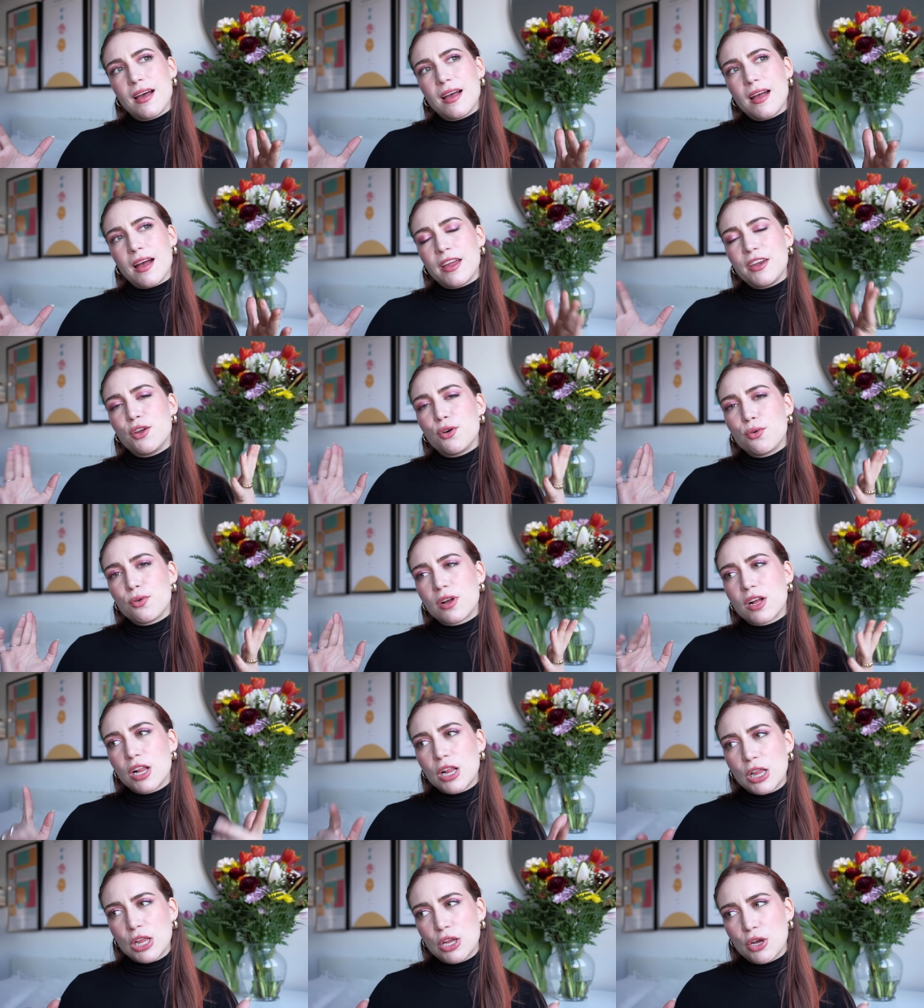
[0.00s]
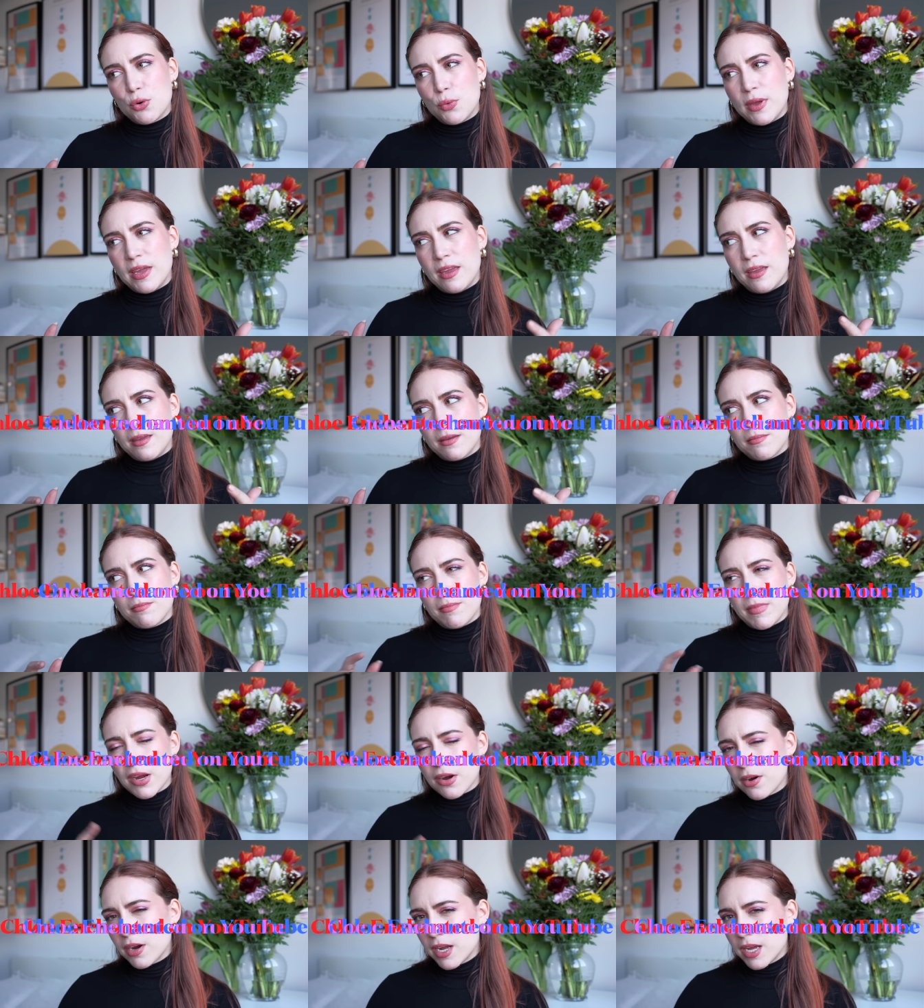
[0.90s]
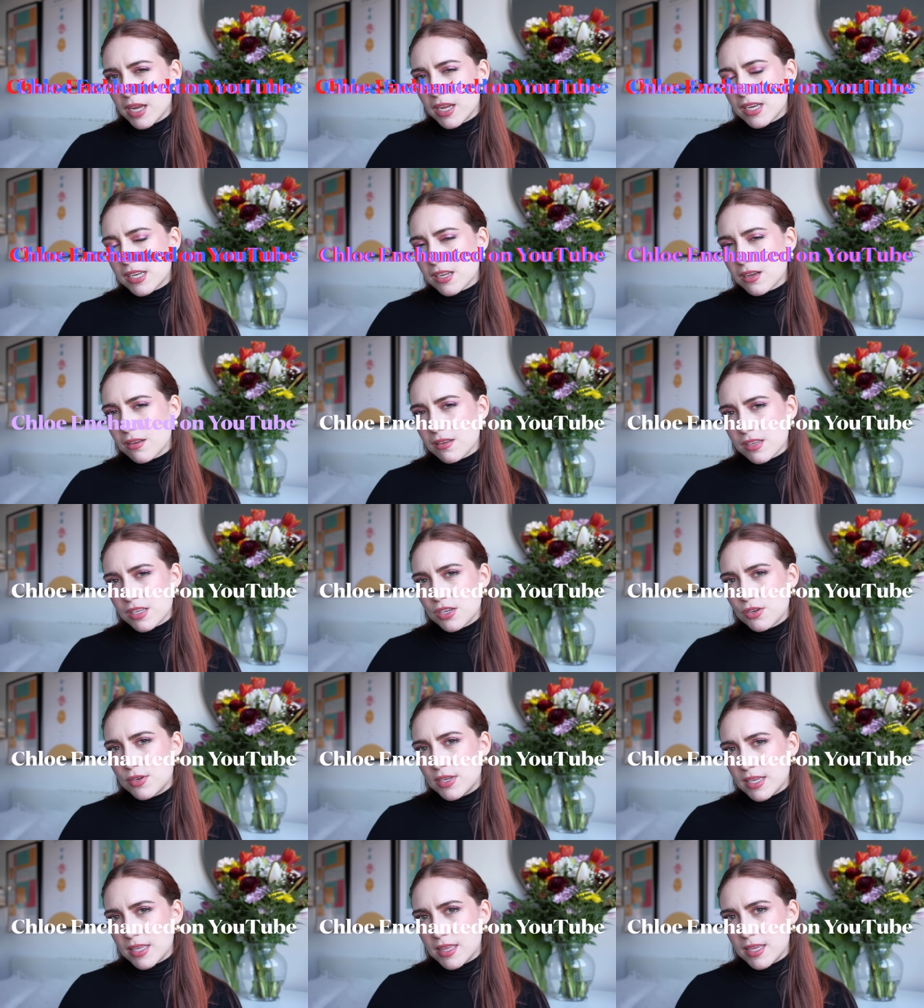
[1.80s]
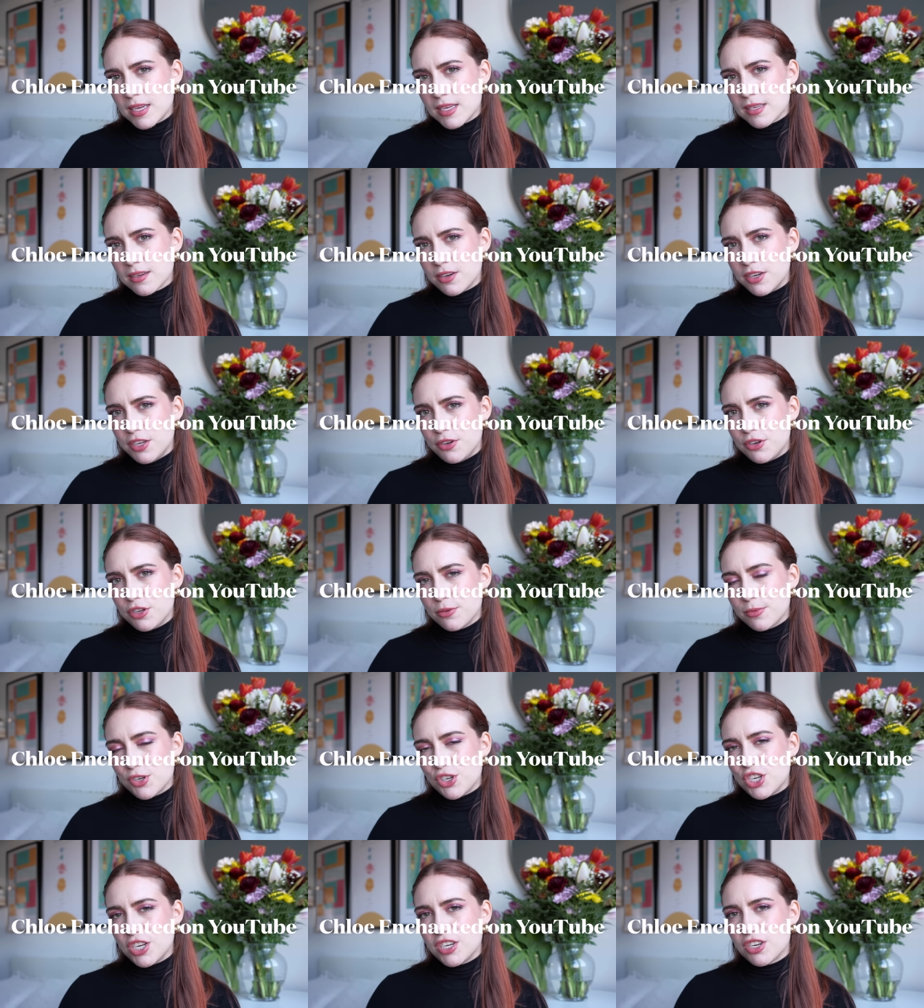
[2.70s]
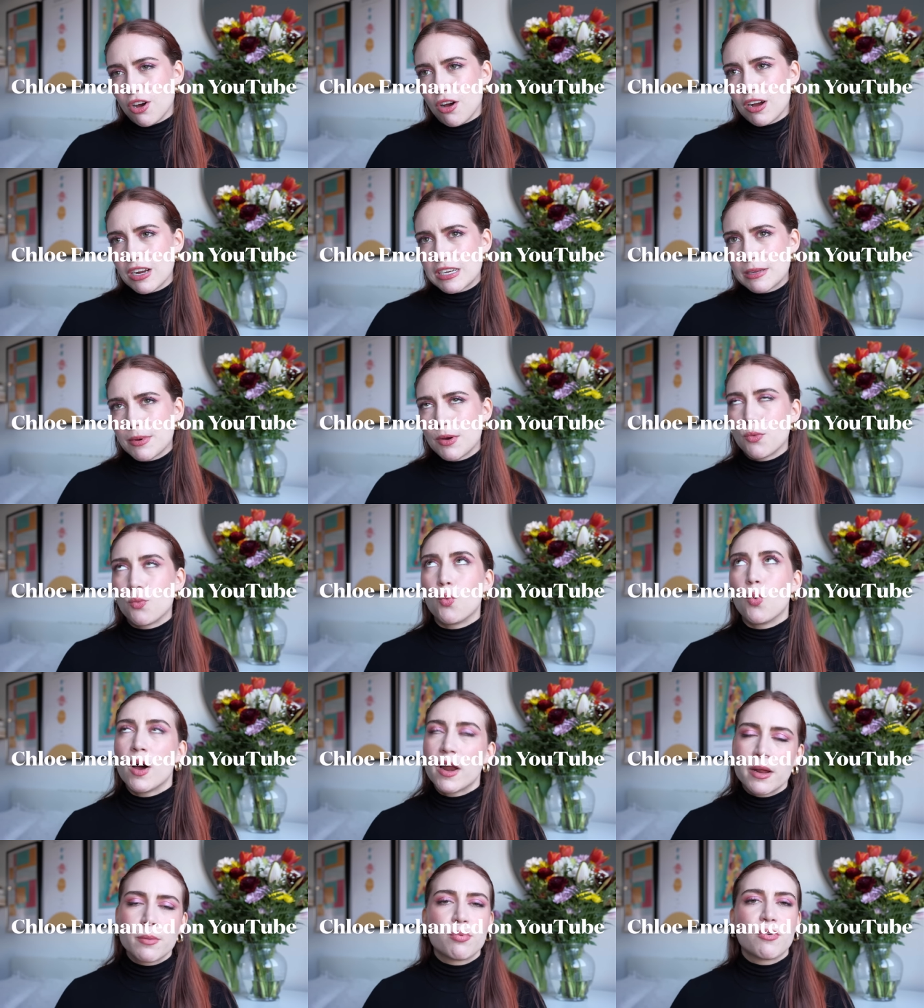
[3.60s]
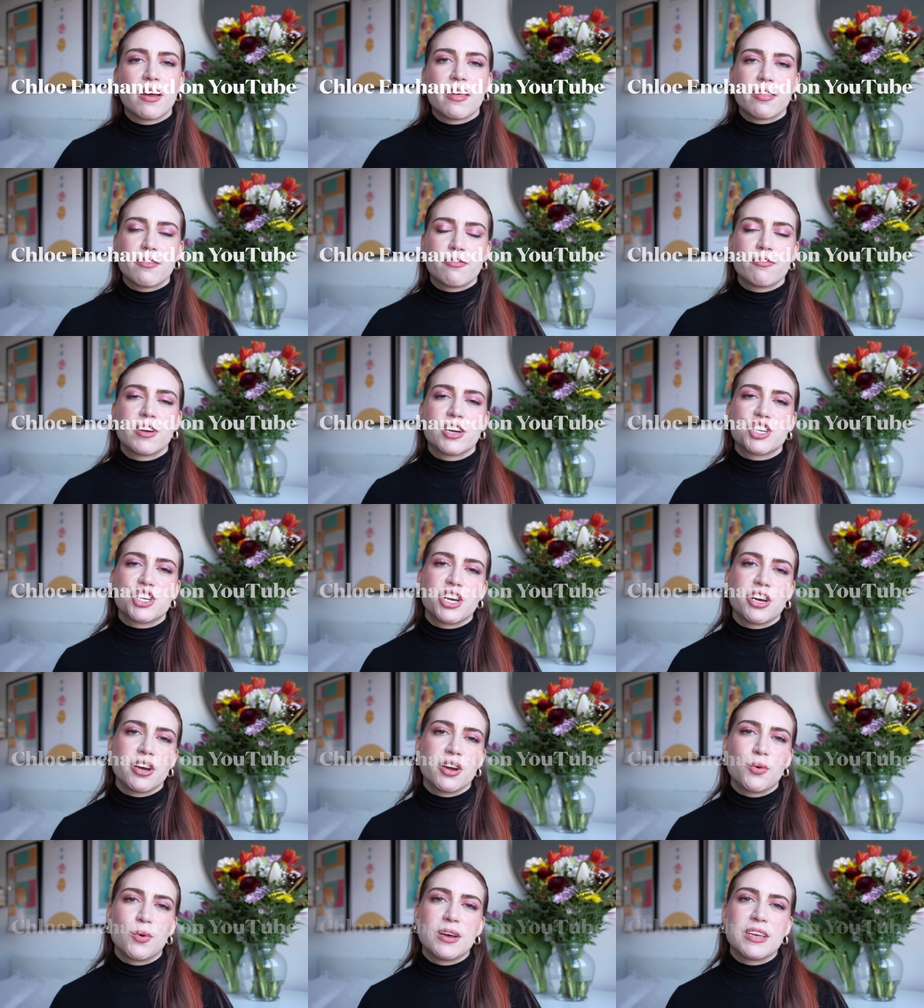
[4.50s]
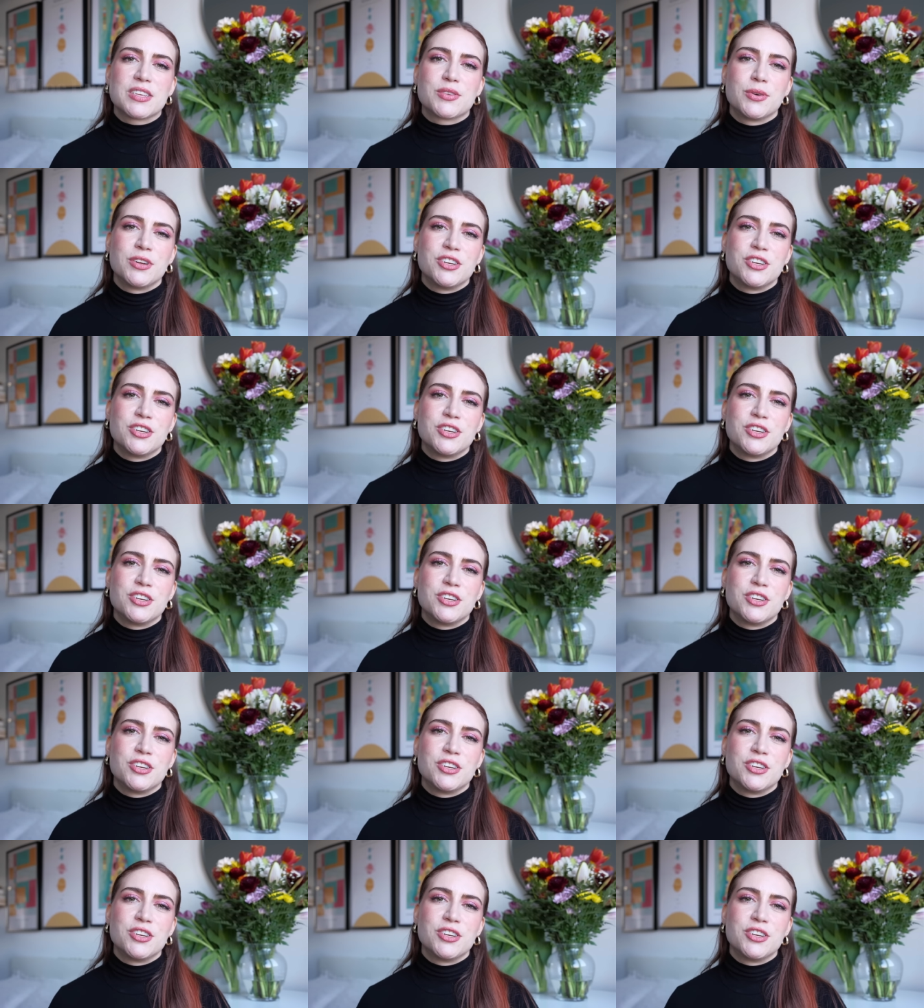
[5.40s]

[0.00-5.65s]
I know Chloe Marriott also did this on YouTube and she talked about what a breath of fresh air it was